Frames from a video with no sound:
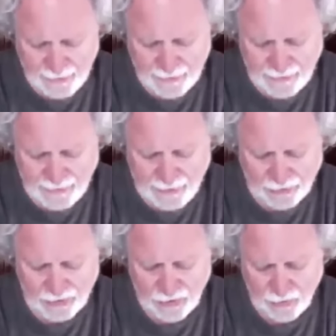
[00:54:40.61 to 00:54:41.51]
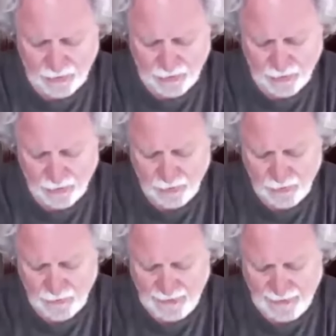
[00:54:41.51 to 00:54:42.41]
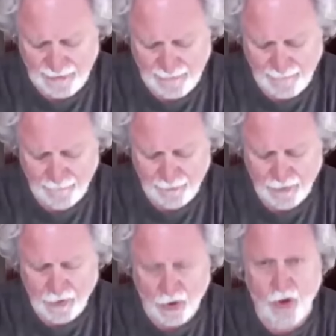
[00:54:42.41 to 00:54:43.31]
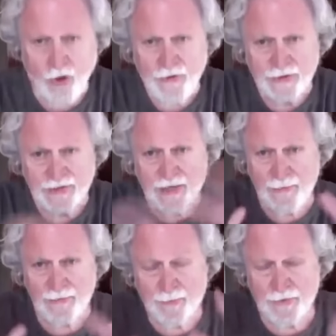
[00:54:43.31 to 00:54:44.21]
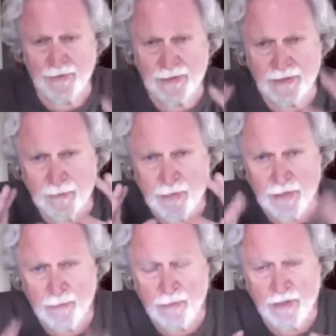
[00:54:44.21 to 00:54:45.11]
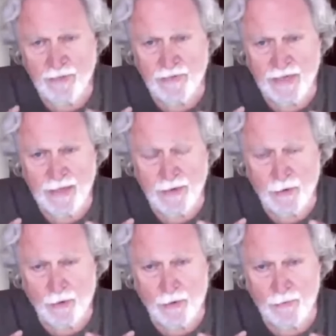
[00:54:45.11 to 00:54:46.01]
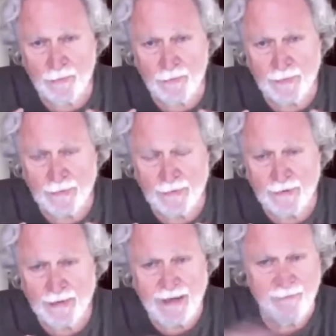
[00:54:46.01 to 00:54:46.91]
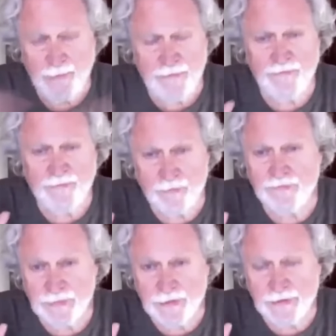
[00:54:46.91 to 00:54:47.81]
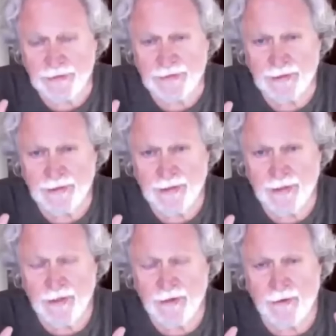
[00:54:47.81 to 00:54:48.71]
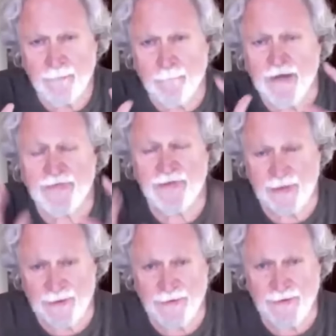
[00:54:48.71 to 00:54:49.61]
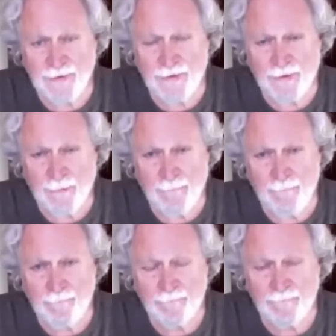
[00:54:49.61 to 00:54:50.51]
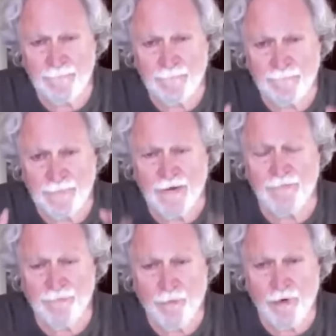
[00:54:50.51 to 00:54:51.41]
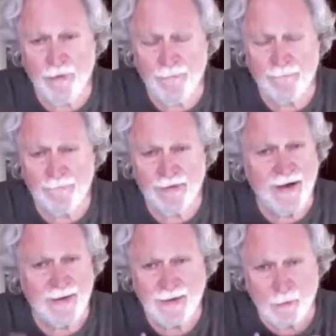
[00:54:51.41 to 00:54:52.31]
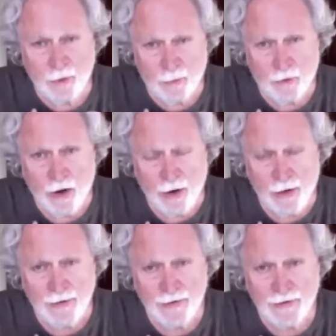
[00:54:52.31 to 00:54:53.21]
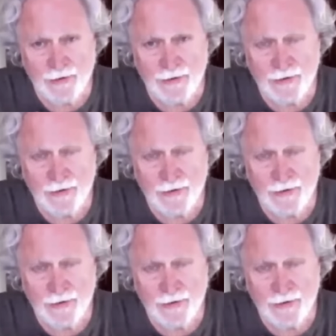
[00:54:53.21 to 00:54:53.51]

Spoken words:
And they also conclude that all the times predicted by the book of Daniel have been fulfilled. but the end didn't come. Therefore, not that we're wrong,